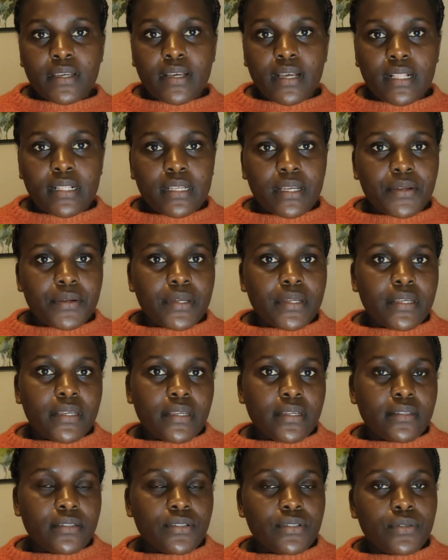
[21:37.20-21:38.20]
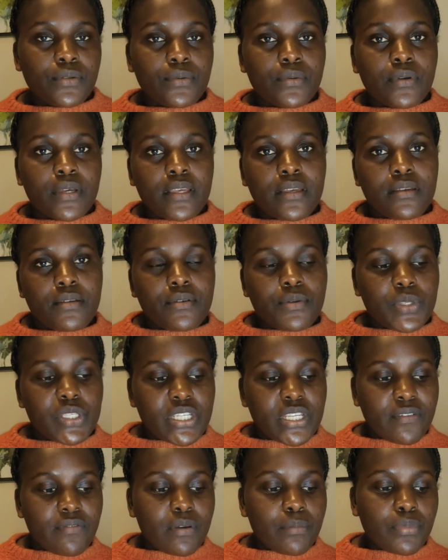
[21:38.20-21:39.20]
Calgary, you know,
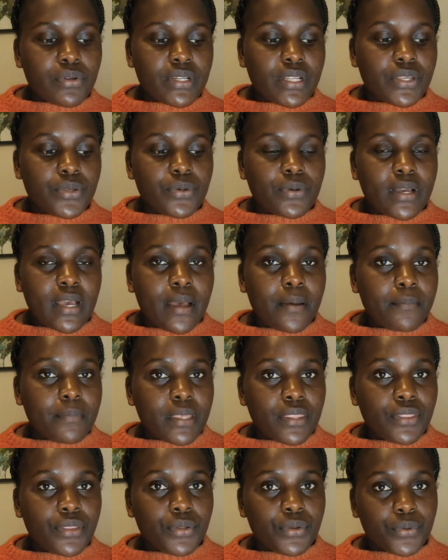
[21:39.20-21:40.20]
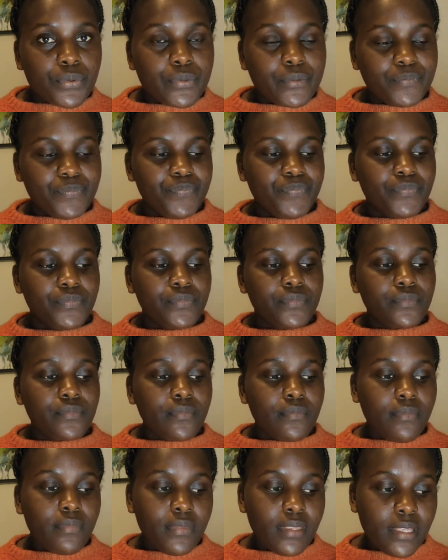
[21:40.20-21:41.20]
whichever border you come in through,
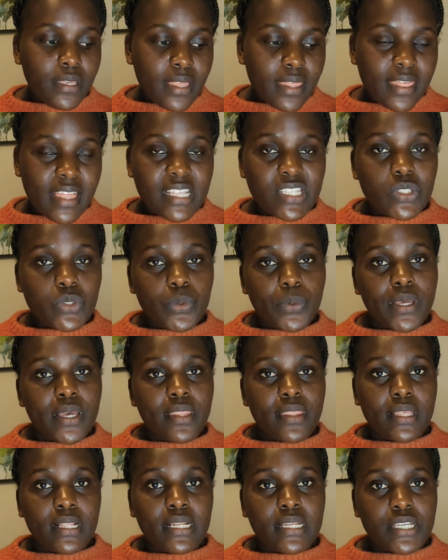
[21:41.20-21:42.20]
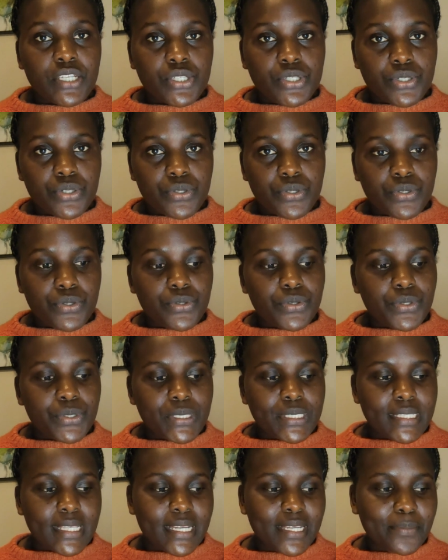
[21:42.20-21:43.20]
that's where they'll issue you your
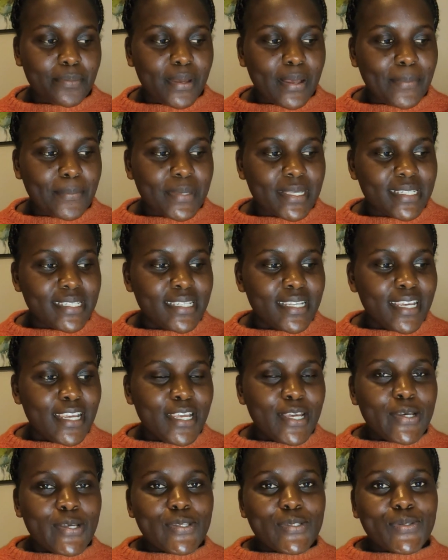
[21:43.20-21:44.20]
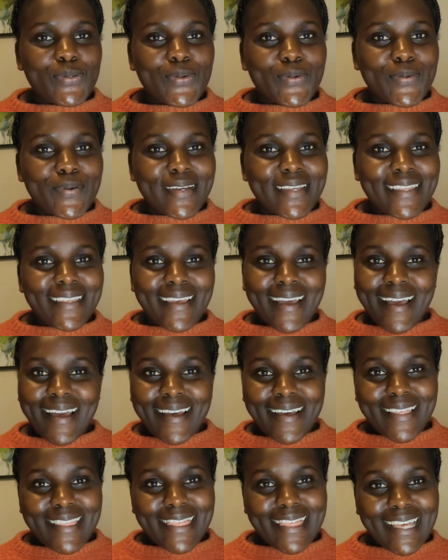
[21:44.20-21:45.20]
study permit. So
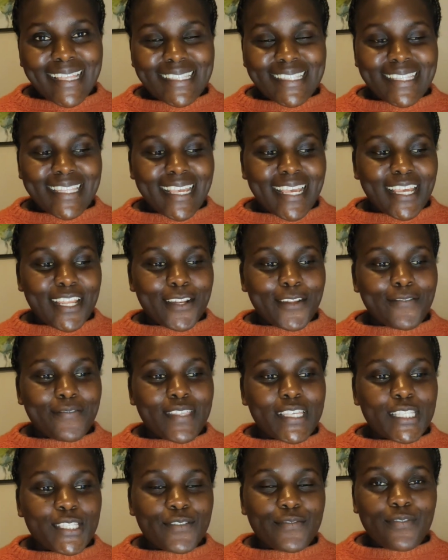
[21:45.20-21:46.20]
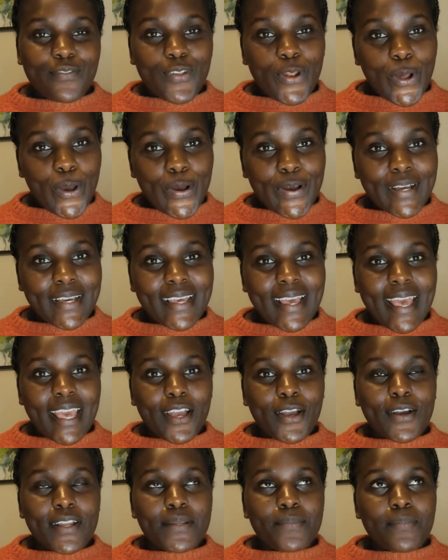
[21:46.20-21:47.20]
yeah, that's the end of this vlog. I
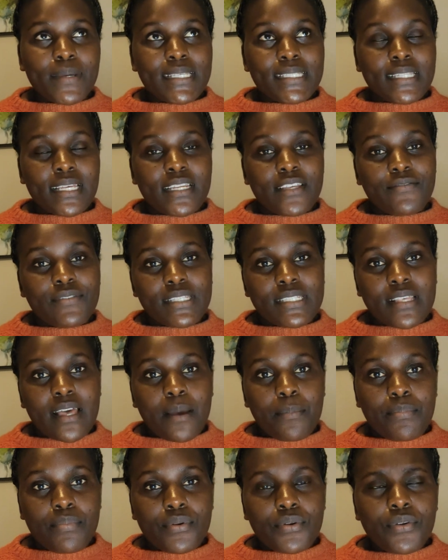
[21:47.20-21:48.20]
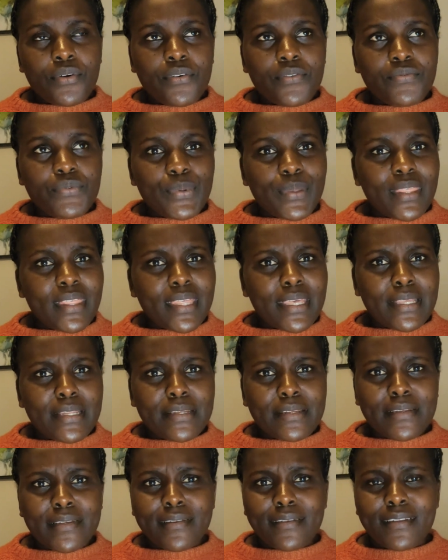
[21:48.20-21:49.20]
got my study visa approved
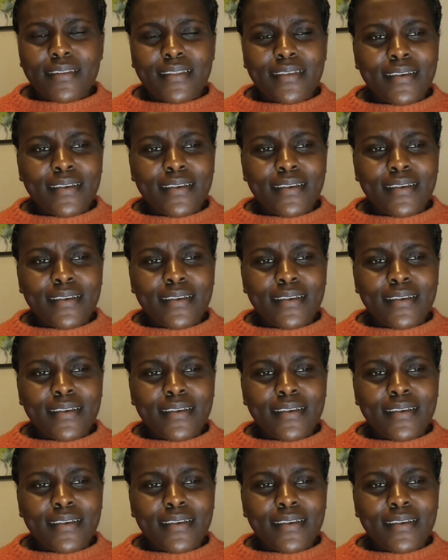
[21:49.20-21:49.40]
within